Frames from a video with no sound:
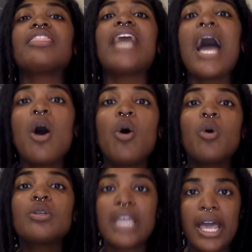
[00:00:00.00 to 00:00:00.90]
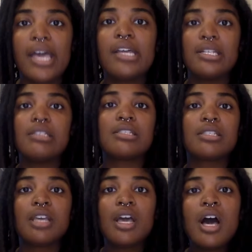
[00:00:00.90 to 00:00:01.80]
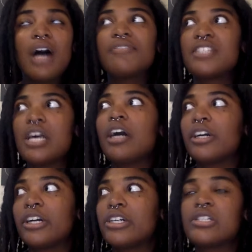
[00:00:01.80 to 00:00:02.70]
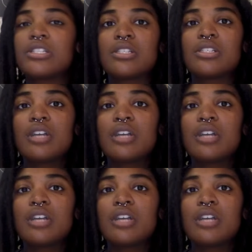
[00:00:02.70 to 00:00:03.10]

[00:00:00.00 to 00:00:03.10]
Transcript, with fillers: thousands, of suckers.